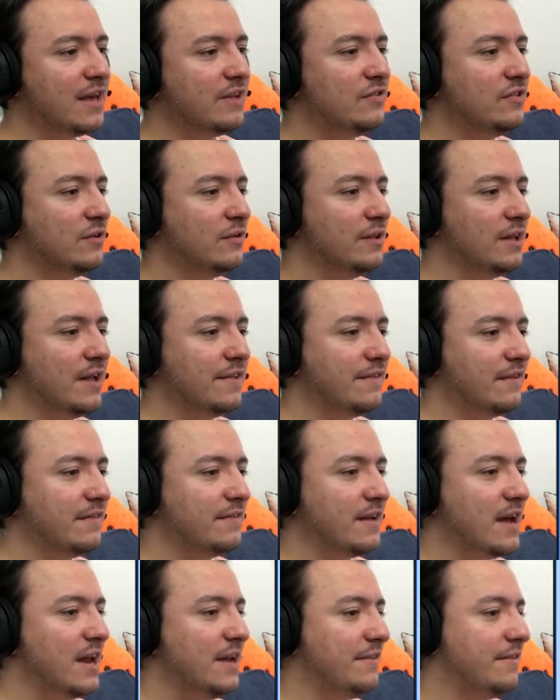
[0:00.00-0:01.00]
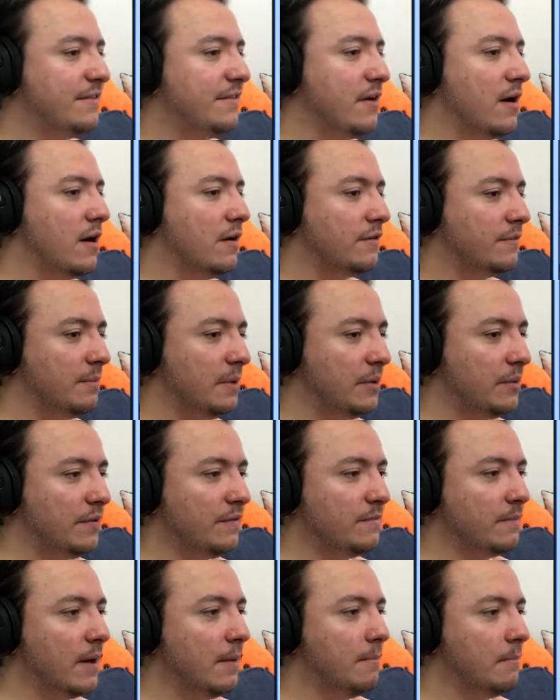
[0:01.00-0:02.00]
like she only gets excited to talk to me when
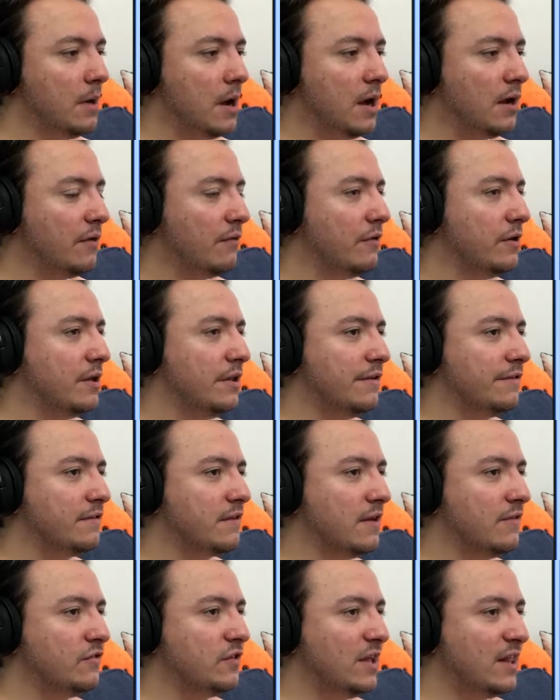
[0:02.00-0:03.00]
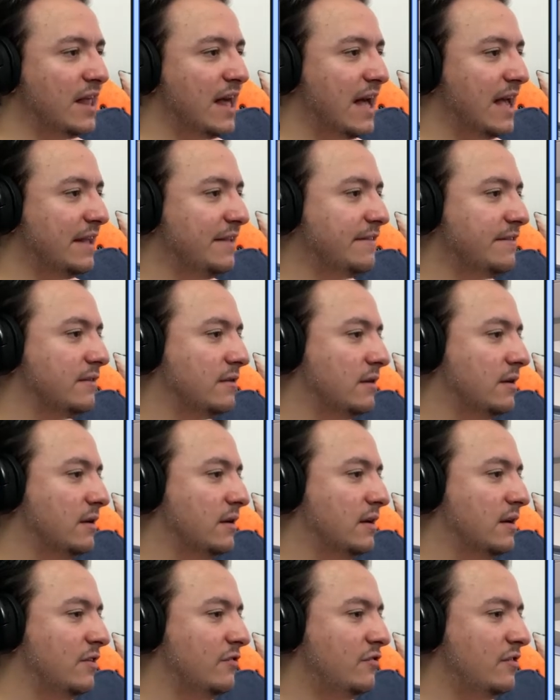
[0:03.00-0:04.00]
it's about manga and other stuff she likes.
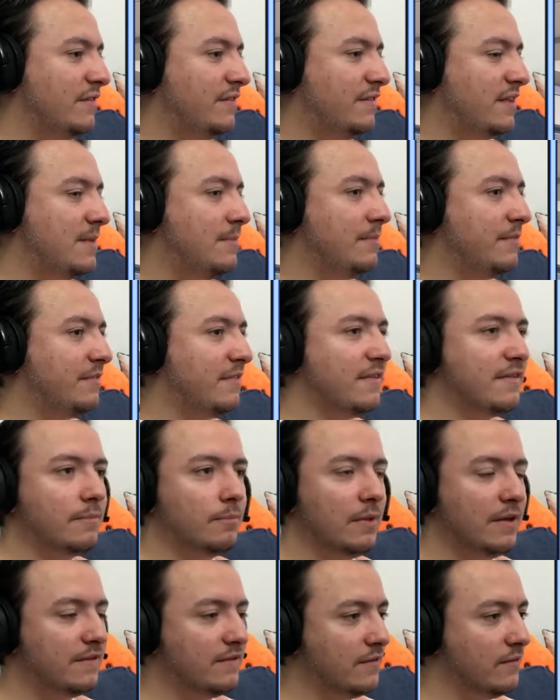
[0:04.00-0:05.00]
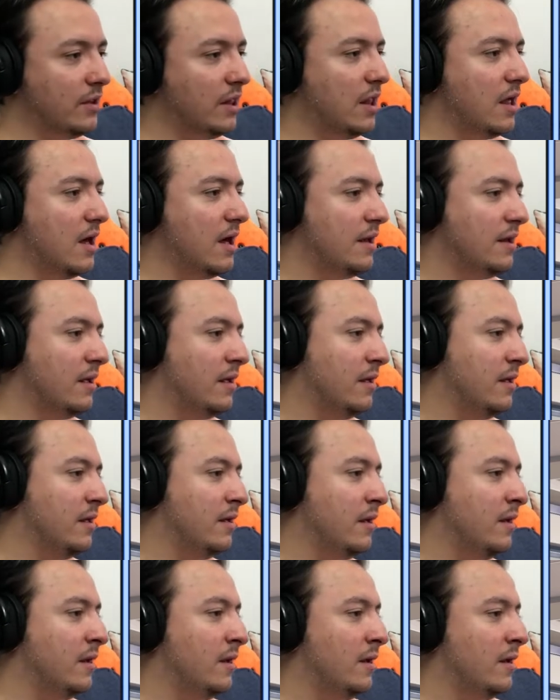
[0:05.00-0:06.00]
She just seems dismissive a lot.
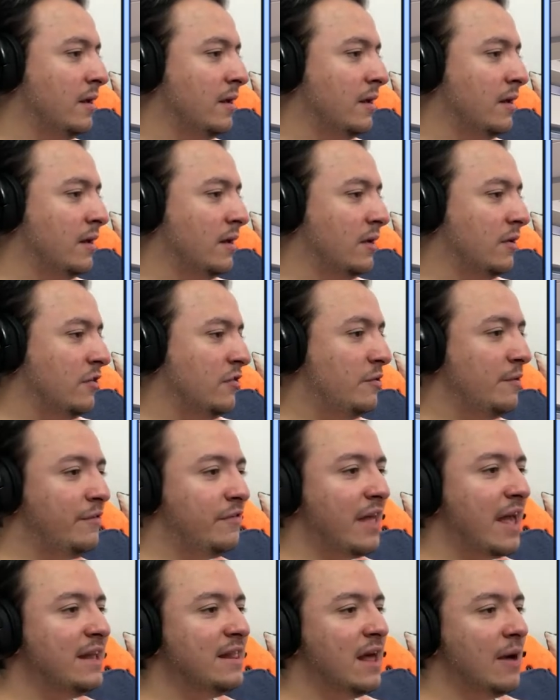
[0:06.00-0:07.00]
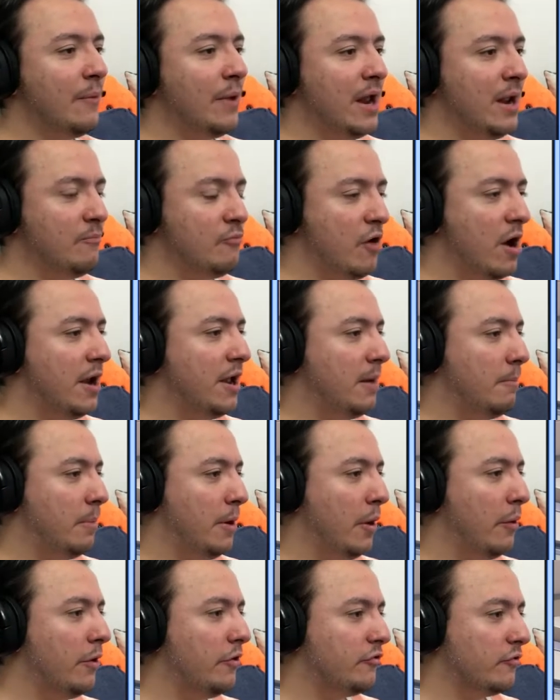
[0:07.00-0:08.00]
She was like that when I brought up
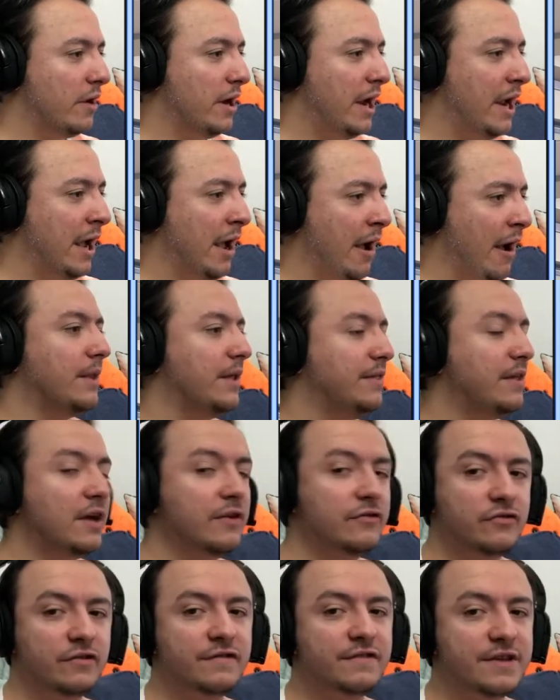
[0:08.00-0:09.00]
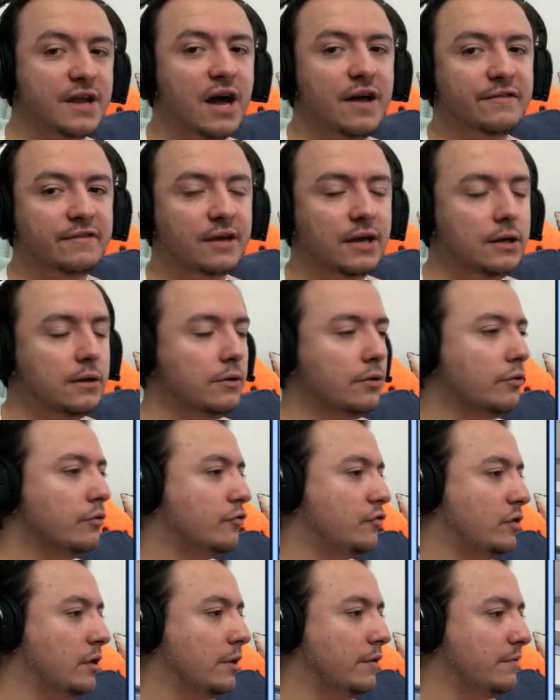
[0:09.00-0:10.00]
poetry. That's just Natsuki in a
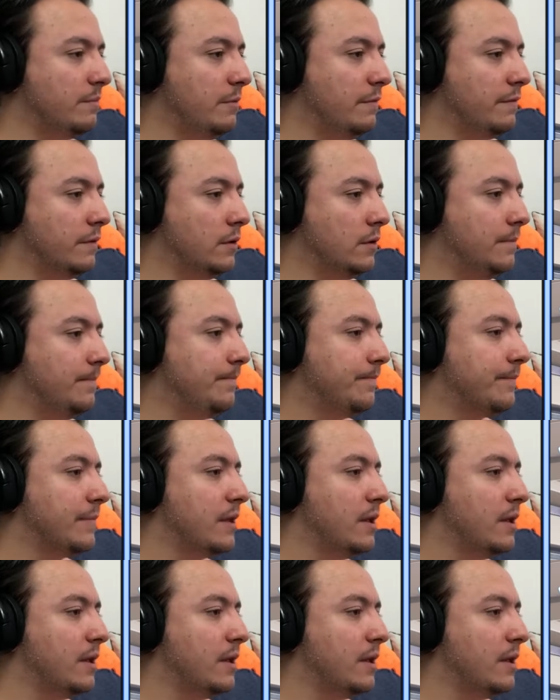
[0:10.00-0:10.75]
nutshell, to be fair.